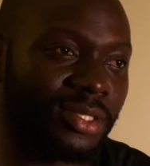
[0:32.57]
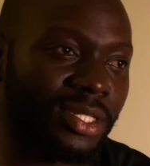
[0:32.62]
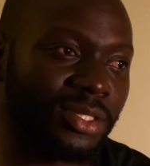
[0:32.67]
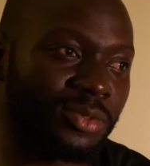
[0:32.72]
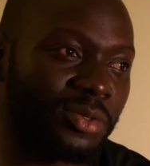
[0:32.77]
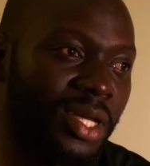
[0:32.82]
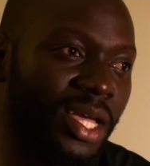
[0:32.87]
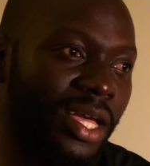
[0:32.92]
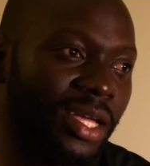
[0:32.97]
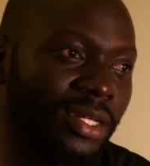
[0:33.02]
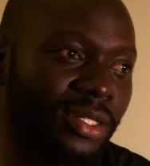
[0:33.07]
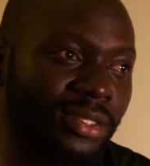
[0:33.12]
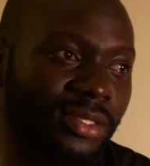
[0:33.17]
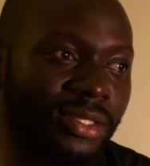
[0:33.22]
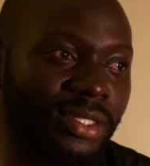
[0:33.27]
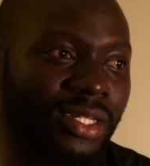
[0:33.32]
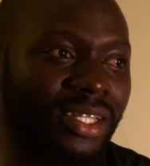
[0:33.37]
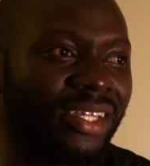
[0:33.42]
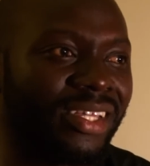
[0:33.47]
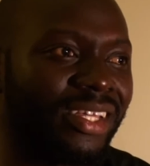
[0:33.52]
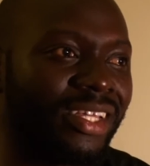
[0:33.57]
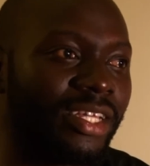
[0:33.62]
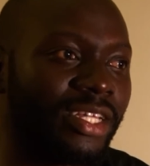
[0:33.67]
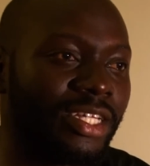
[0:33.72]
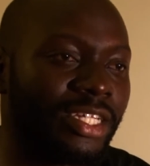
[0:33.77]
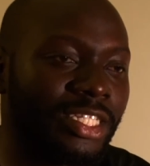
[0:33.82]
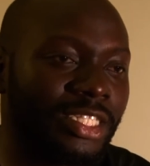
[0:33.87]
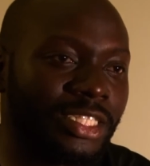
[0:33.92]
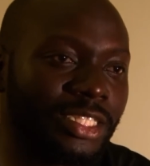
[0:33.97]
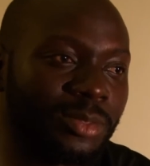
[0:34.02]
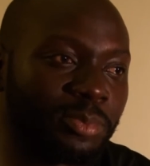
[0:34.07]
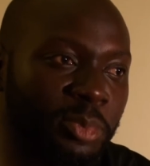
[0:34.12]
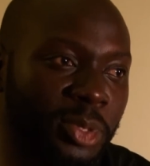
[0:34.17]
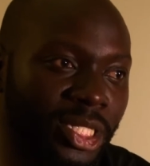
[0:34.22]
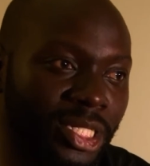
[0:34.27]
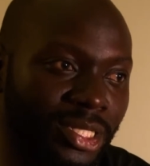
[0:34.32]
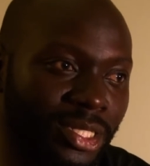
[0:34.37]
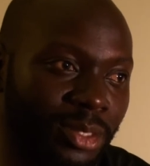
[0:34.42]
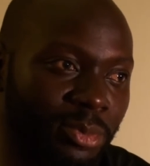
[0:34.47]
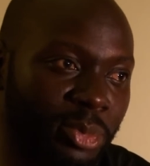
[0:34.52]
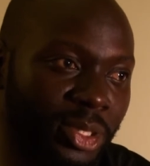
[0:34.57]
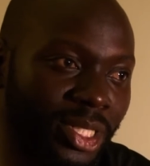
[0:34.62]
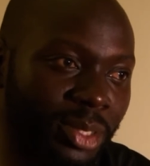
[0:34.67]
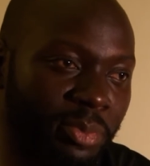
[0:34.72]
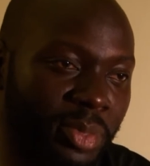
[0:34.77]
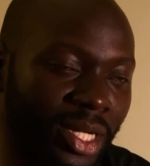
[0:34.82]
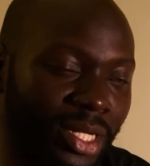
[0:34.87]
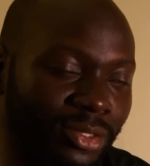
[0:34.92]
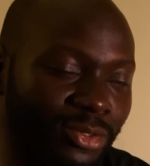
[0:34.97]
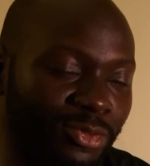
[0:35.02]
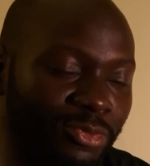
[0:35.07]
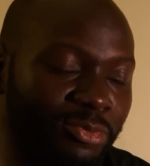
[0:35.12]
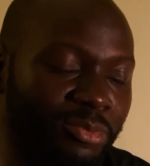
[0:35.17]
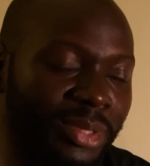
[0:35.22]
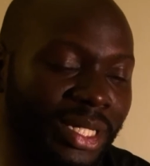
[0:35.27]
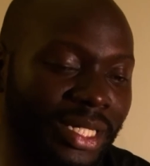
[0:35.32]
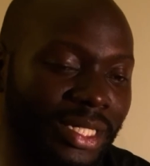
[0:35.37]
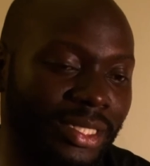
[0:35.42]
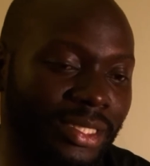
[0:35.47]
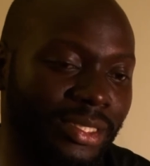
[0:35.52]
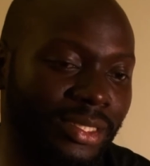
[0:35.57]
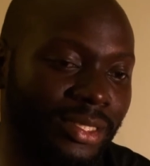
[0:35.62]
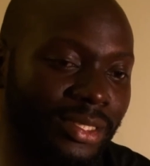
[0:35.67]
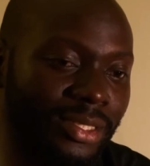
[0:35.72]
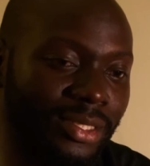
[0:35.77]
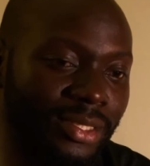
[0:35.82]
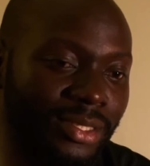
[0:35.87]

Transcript: That's where I spent the better part of my